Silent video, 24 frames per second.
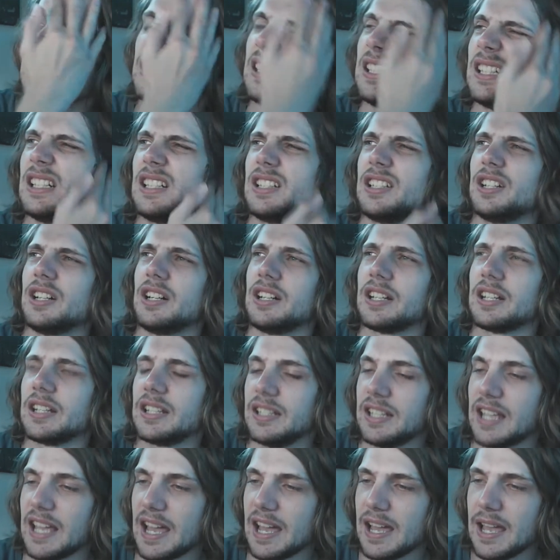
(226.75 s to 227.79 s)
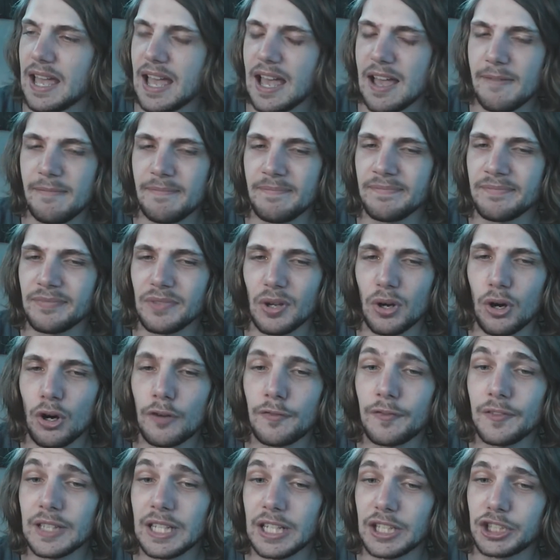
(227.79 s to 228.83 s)
Oh god, yeah. Um,
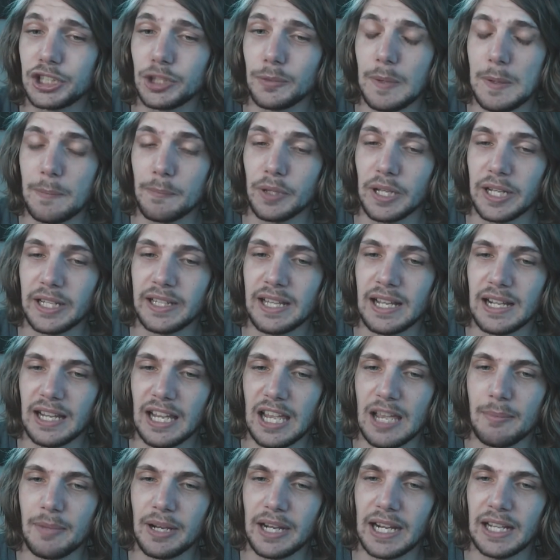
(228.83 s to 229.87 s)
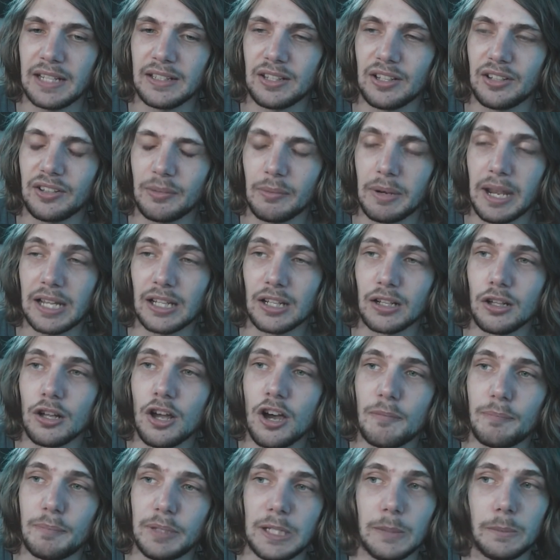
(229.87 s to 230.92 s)
hopefully I should be playing that game again because I'm getting a
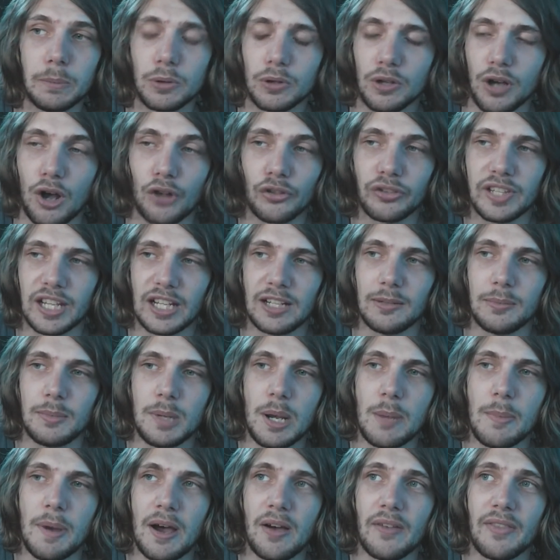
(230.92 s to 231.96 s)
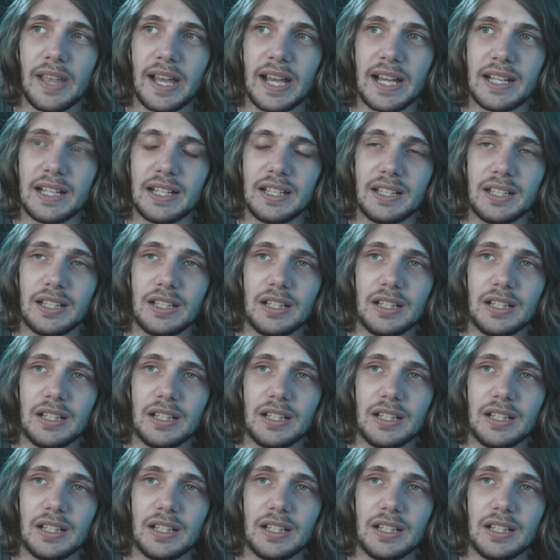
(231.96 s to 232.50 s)
lot of people contacting me about that.